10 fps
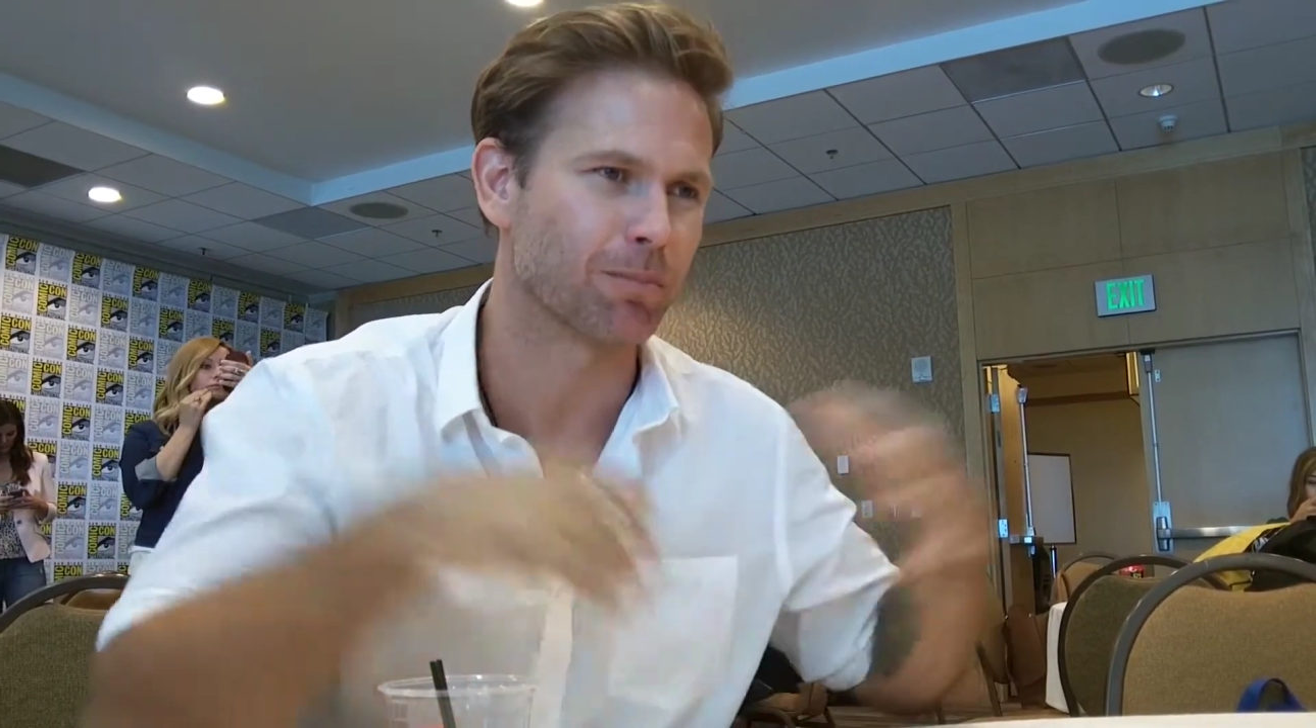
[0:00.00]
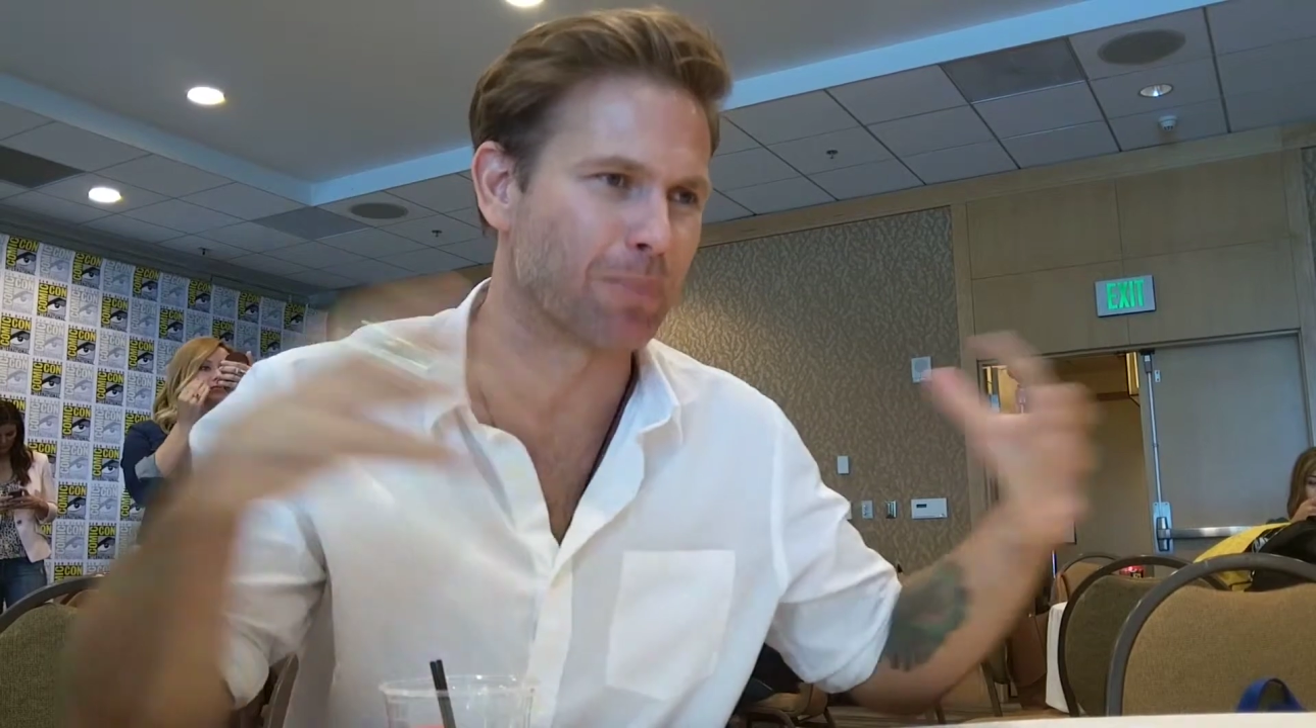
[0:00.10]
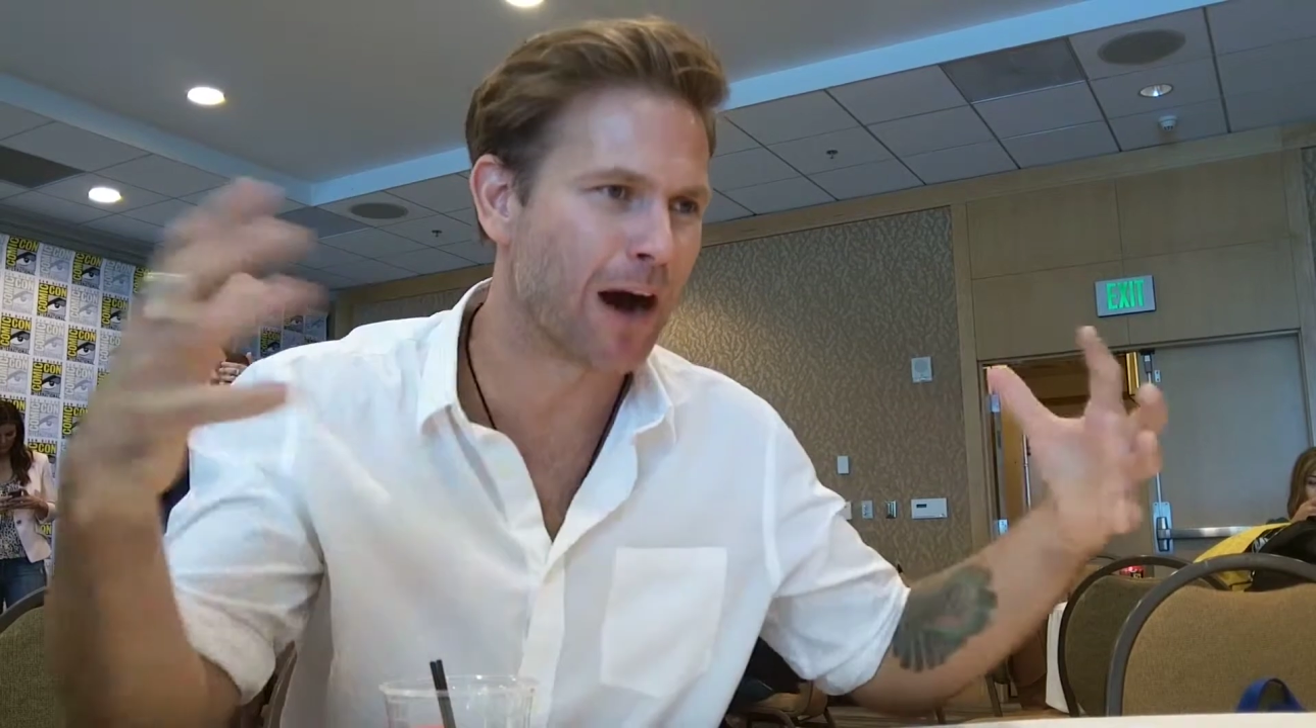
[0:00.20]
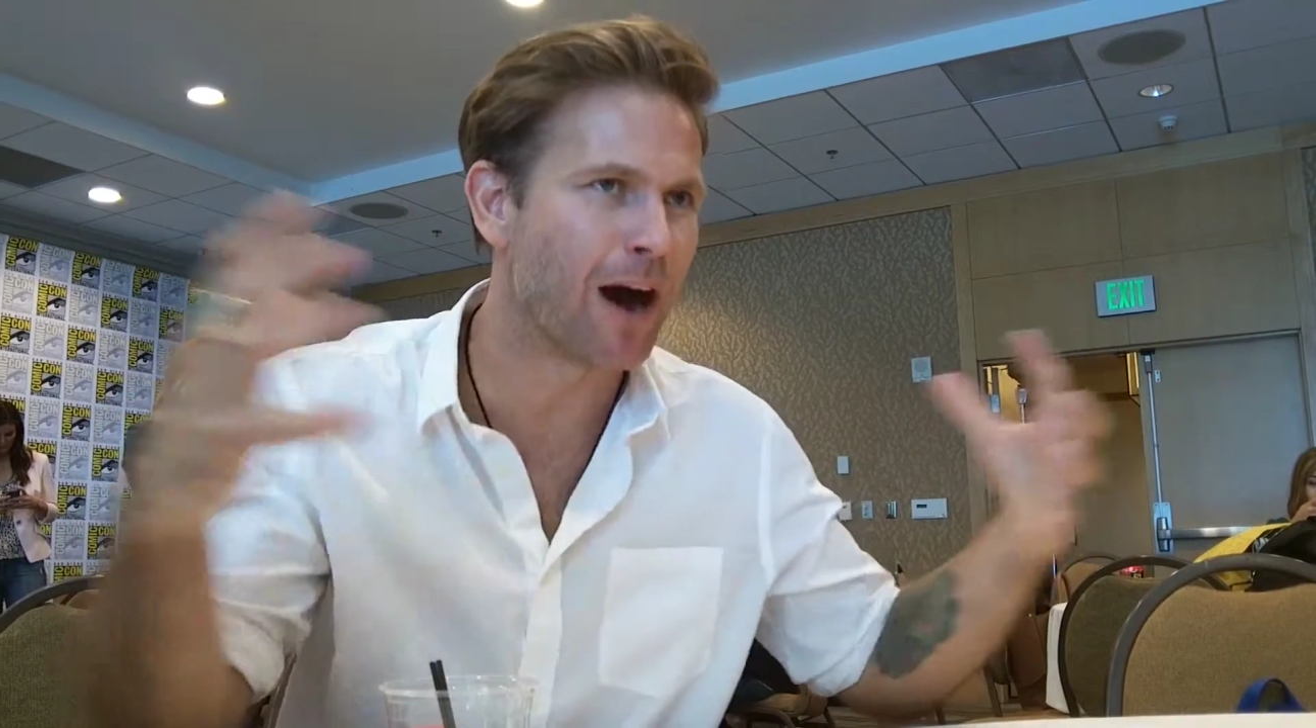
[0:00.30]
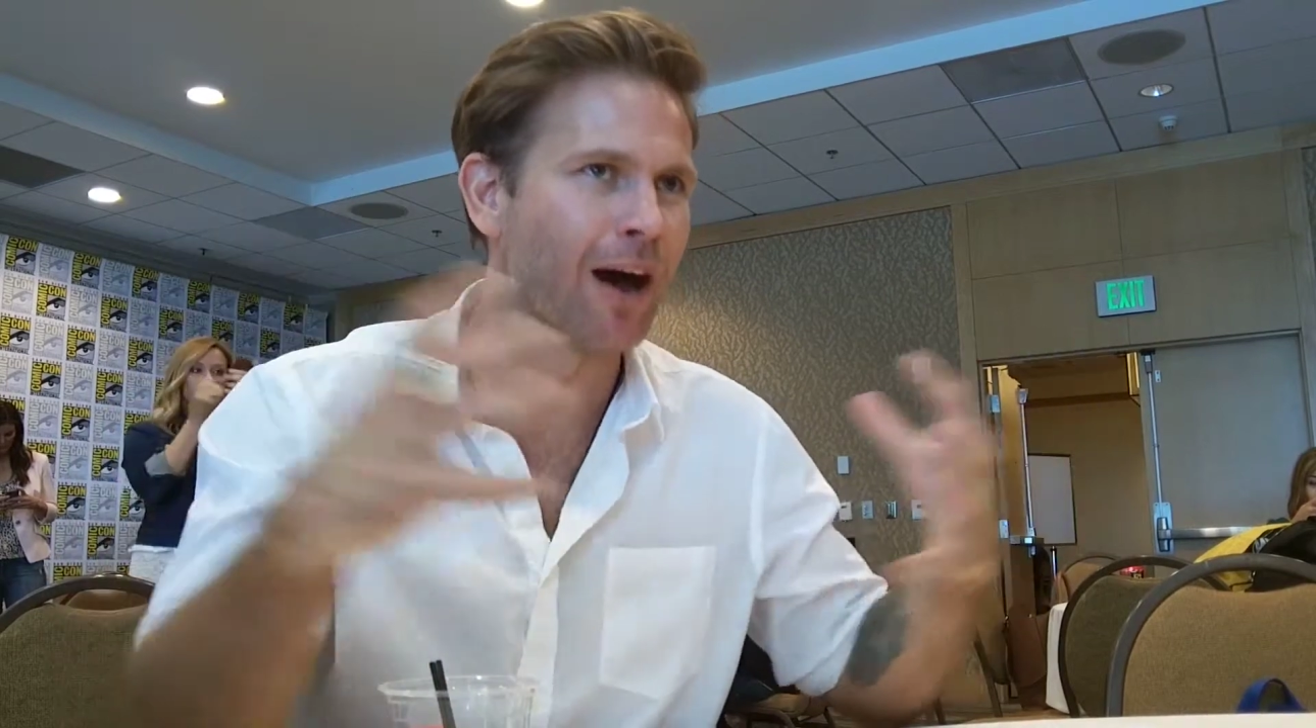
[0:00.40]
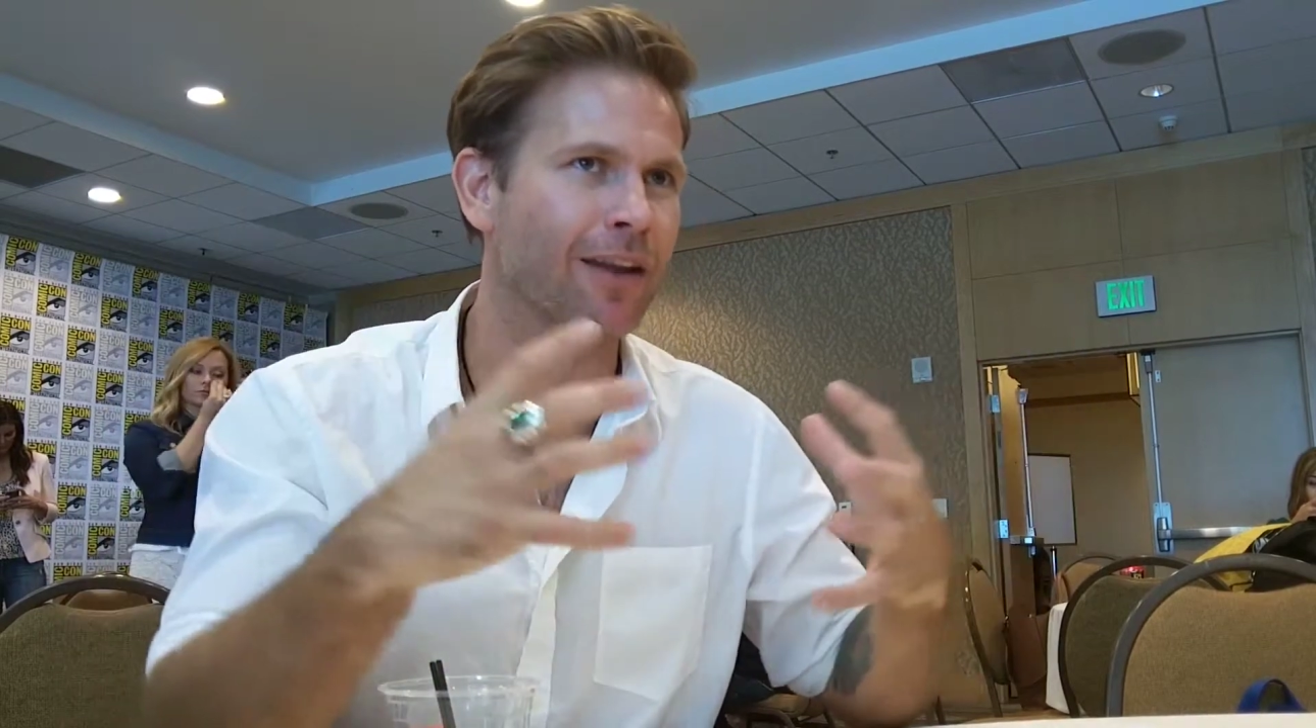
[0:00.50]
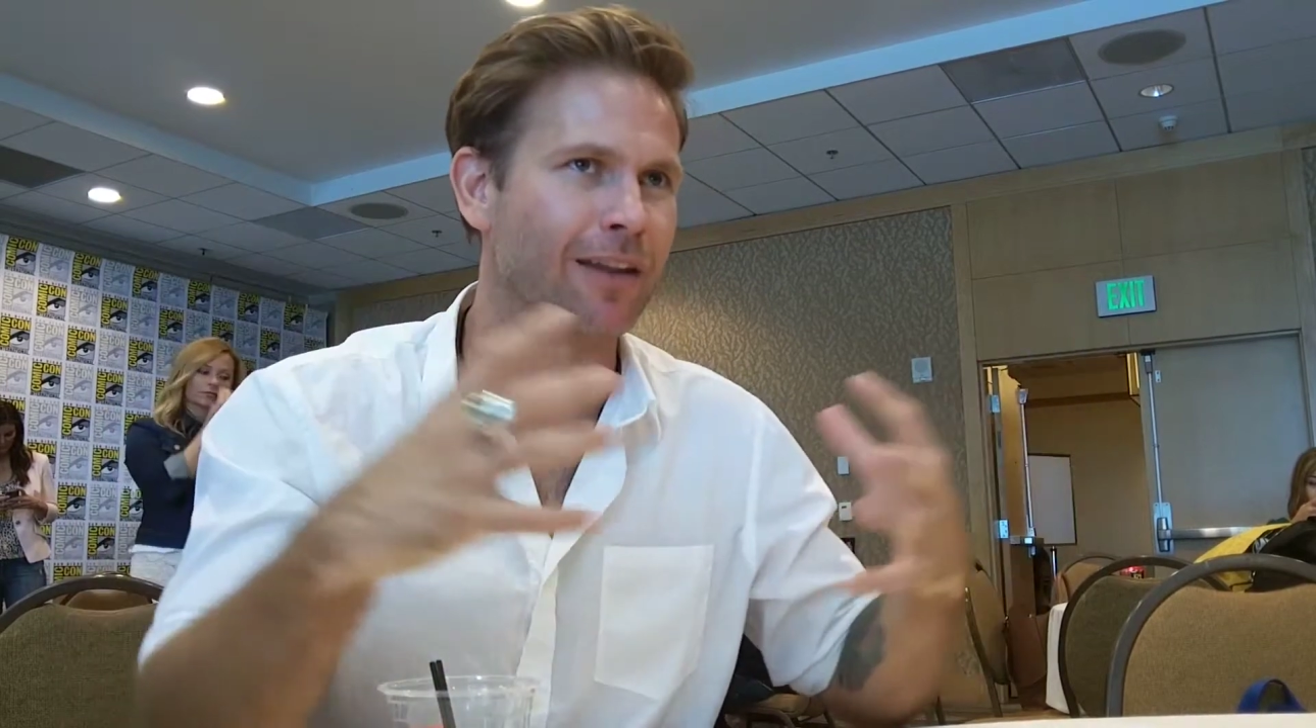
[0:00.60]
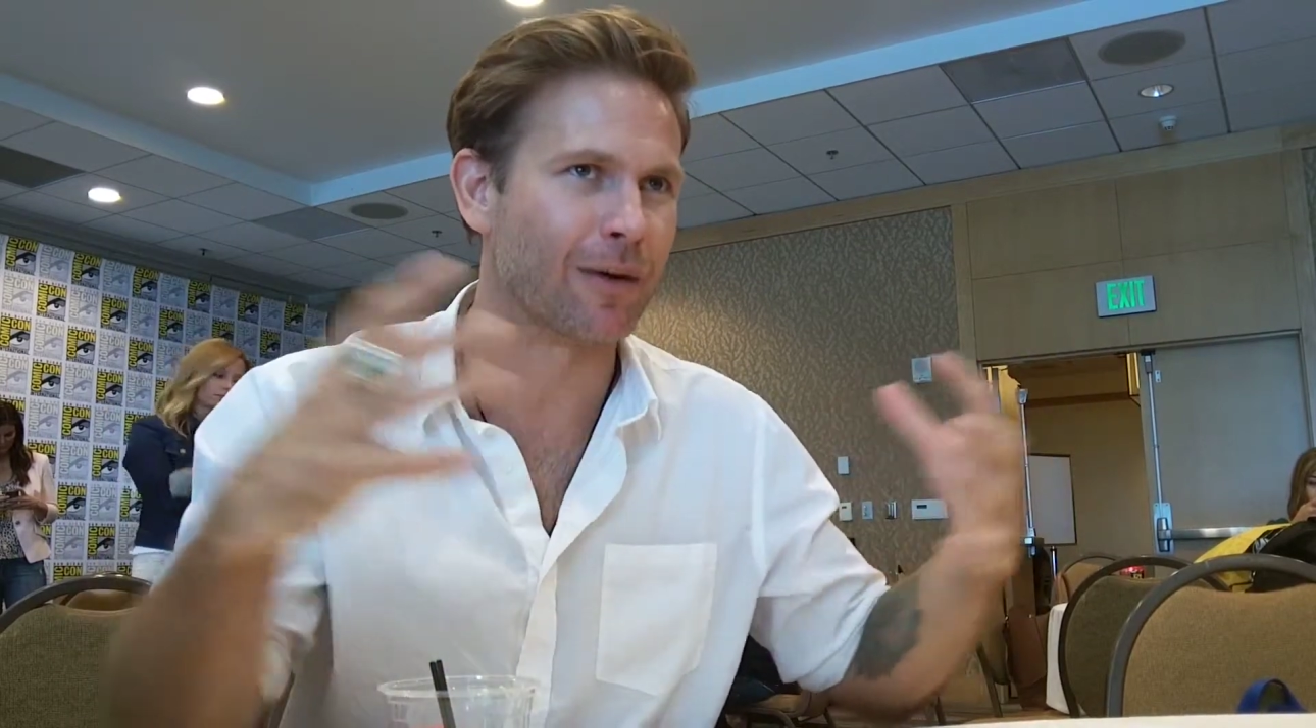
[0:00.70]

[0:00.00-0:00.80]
bond